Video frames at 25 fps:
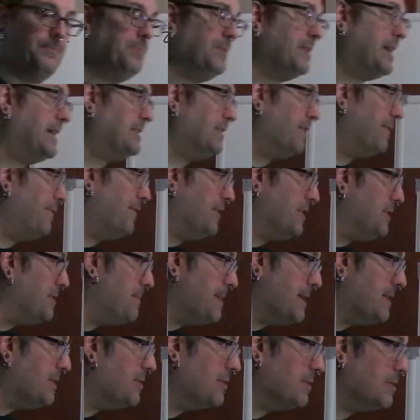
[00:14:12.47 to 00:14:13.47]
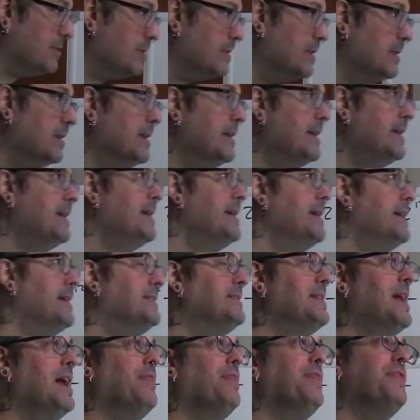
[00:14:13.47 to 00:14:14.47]
That's a fundamental,
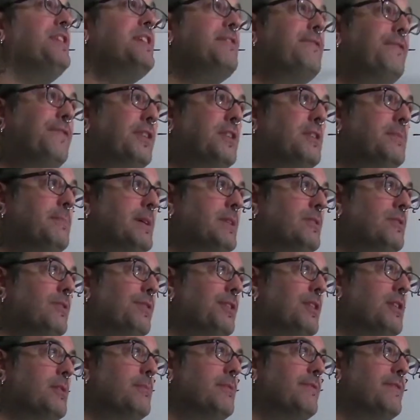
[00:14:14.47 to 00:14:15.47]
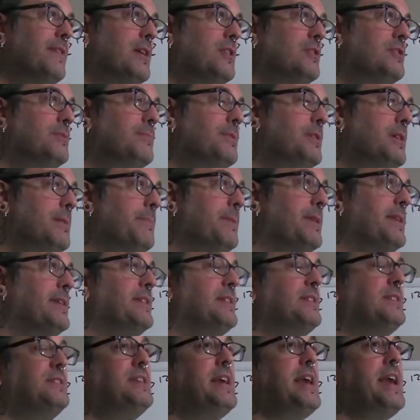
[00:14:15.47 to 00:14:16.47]
it's not the fundamental theorem of algebra, but
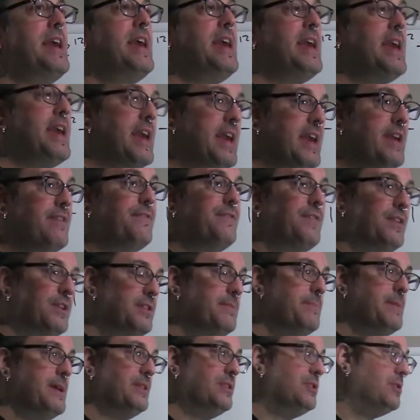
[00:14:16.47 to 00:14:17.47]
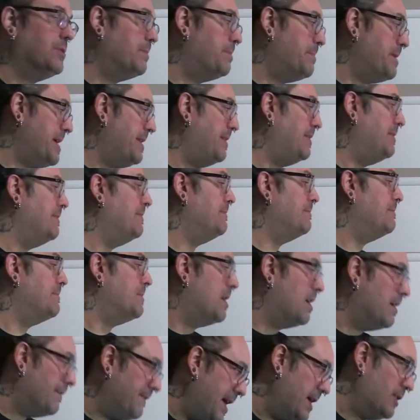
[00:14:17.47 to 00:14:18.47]
it is a fundamental bit
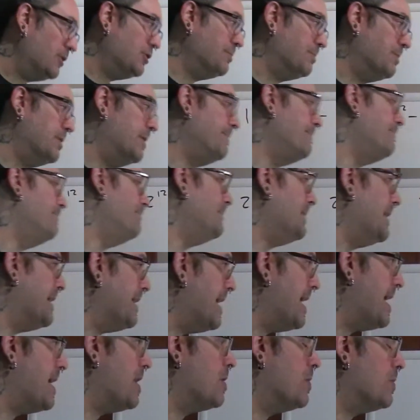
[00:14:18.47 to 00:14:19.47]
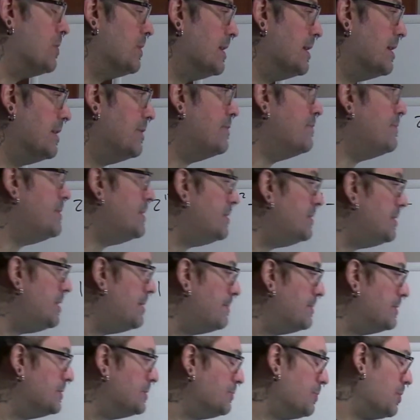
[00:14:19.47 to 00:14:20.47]
of algebra and how the real
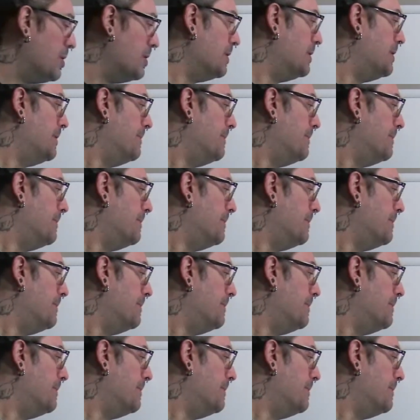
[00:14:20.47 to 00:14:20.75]
numbers work.